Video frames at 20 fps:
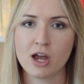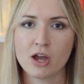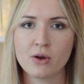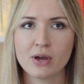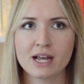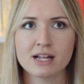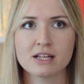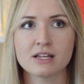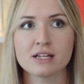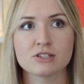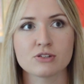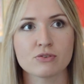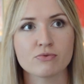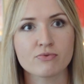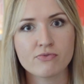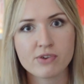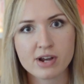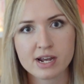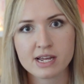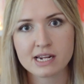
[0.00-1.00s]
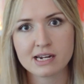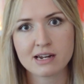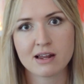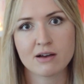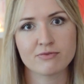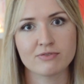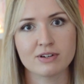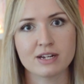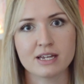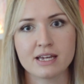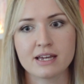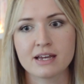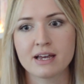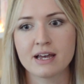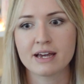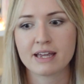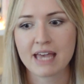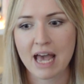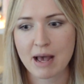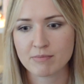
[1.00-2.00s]
It is a really lovely
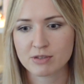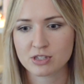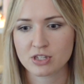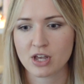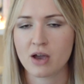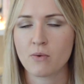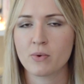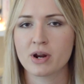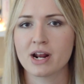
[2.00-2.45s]
campsite.